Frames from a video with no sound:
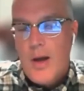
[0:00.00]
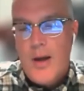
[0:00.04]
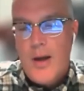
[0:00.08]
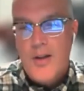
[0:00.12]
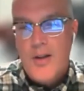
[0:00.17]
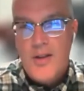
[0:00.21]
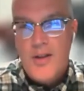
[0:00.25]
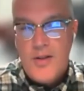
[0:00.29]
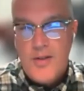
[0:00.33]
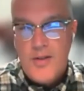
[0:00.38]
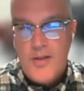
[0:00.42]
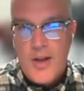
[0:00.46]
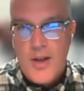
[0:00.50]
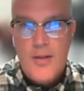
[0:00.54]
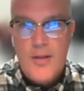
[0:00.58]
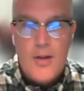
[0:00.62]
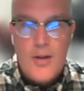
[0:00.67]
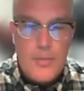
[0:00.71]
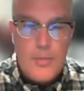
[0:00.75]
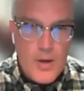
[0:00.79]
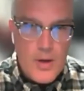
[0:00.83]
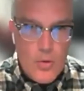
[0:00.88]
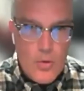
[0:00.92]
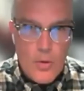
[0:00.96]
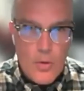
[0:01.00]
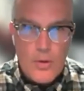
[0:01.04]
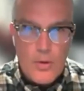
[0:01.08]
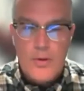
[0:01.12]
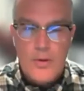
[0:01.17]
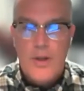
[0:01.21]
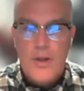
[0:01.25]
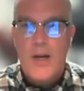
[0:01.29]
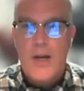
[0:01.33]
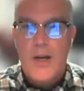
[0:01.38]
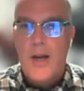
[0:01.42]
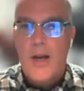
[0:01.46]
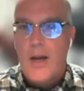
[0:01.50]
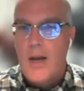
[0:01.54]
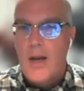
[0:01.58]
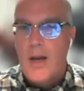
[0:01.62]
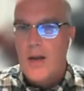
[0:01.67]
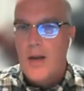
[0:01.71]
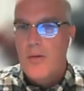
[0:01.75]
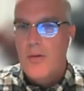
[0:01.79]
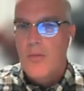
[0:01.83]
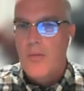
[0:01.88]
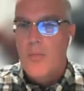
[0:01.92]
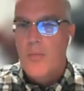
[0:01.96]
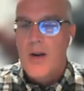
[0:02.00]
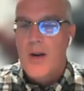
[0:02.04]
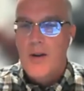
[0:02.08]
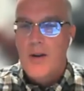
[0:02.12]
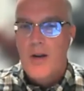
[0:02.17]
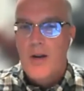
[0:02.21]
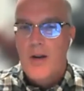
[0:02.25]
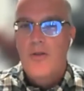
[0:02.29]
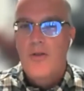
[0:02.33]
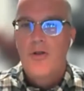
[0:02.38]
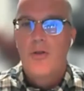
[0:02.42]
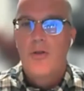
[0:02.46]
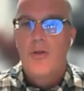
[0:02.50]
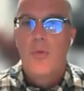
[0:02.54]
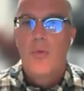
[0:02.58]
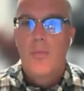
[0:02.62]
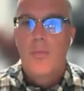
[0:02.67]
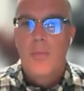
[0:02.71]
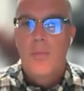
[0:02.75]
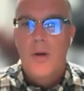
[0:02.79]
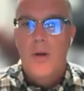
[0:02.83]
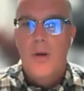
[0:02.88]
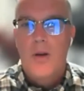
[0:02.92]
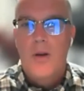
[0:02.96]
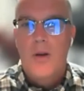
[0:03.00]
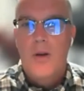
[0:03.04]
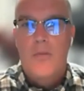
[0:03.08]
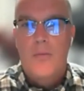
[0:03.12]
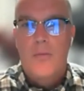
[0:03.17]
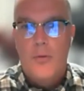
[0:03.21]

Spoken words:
as I said, they'd be quarterly, and my intention would be,